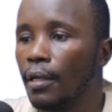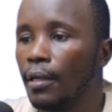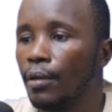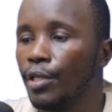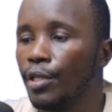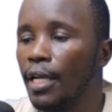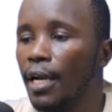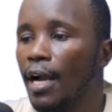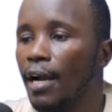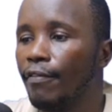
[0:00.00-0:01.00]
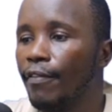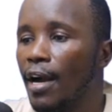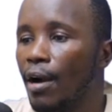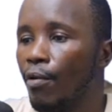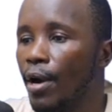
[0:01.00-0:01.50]
we shall have
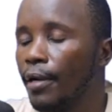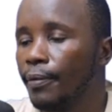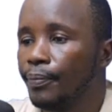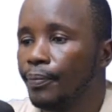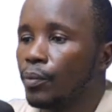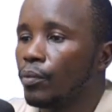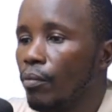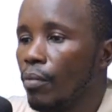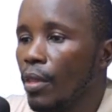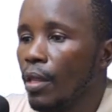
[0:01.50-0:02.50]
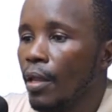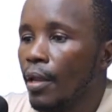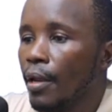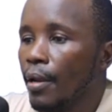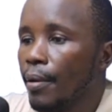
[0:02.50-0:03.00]
our
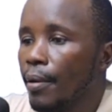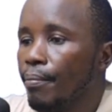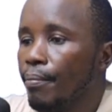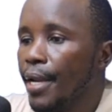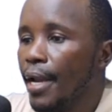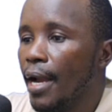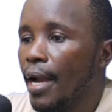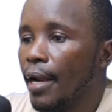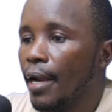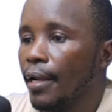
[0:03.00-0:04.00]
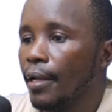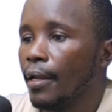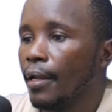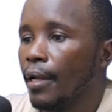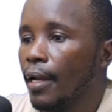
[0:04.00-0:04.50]
BI,
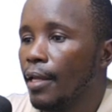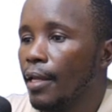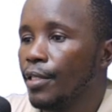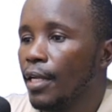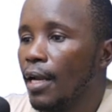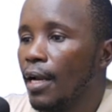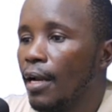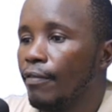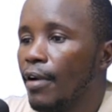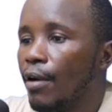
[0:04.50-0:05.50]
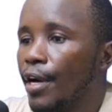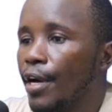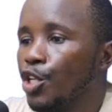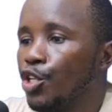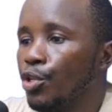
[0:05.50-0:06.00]
and then we shall have our
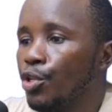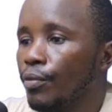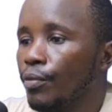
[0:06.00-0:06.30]
ratio.